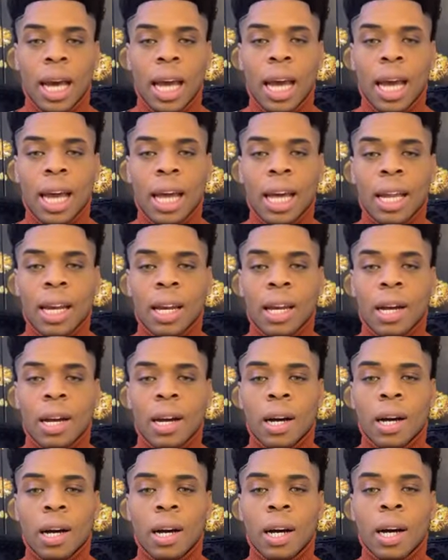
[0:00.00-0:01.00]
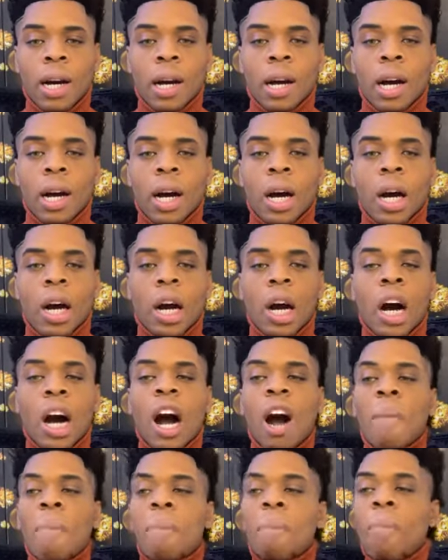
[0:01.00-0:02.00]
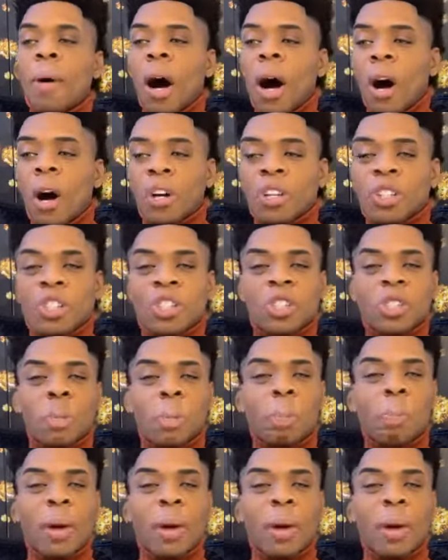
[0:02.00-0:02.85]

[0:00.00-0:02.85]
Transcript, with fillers: and her boss